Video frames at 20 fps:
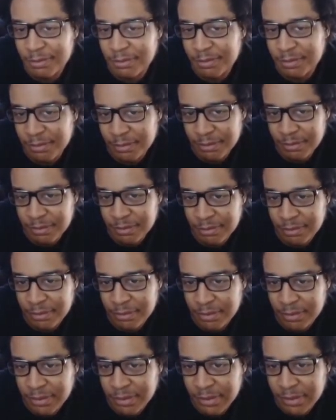
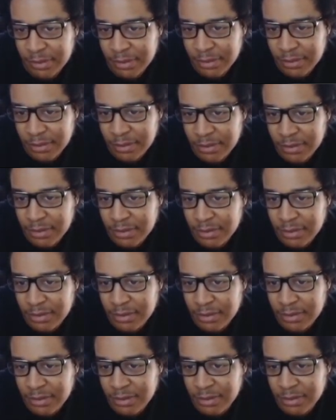
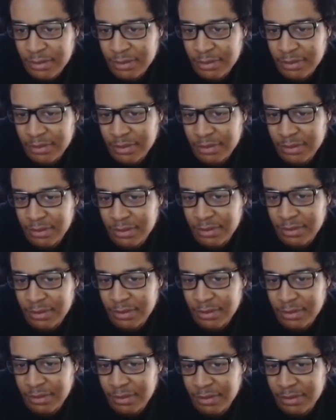
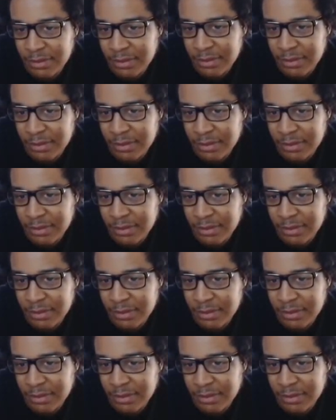(silent)